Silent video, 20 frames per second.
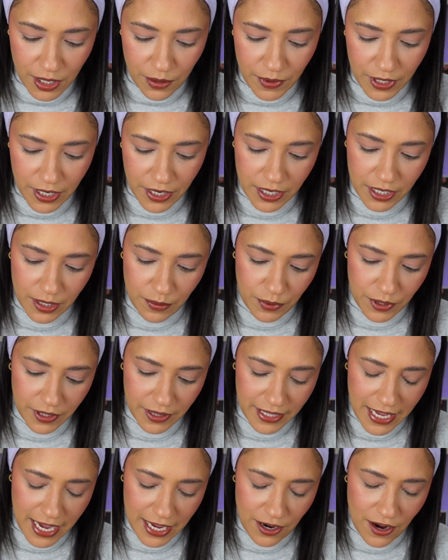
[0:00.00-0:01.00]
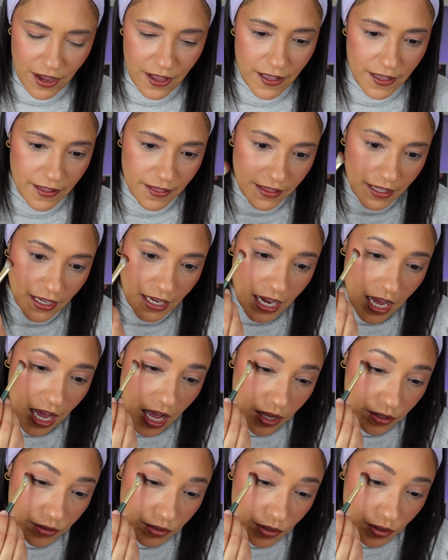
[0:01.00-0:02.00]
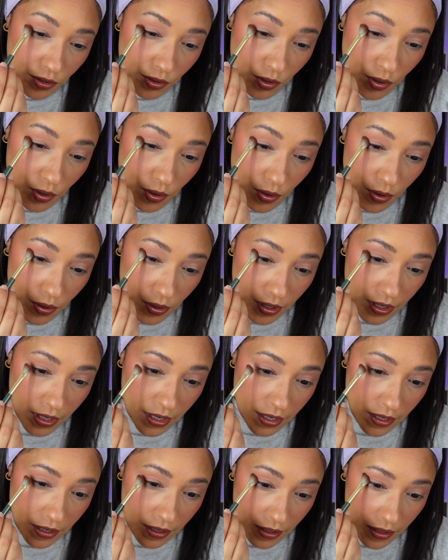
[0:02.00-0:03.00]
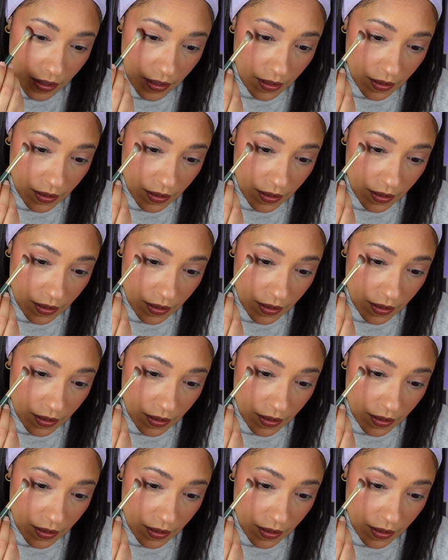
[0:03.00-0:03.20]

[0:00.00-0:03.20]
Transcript: we're going to put that on the outer corner.